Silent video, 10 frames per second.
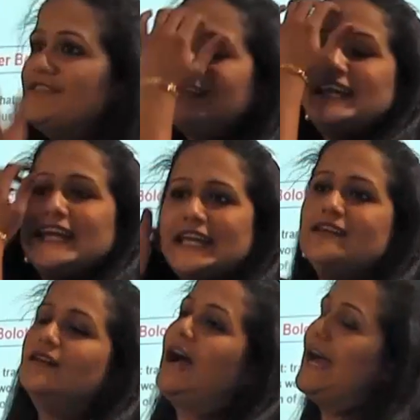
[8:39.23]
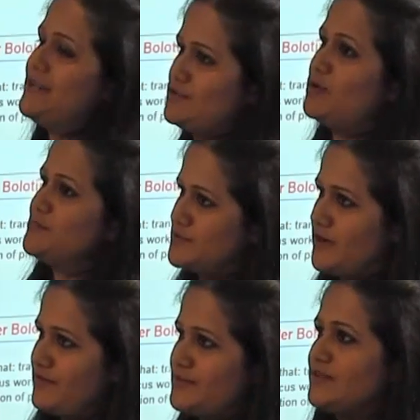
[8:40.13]
even he had
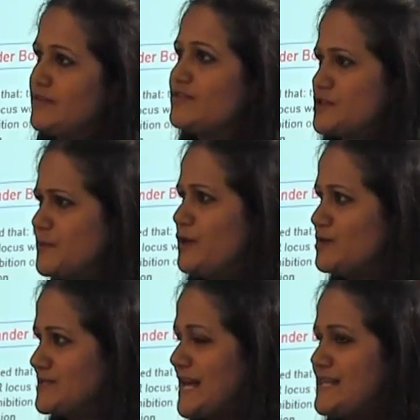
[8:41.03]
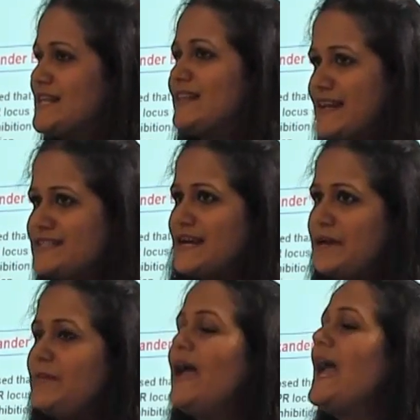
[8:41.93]
observed the CRISPR loci at that time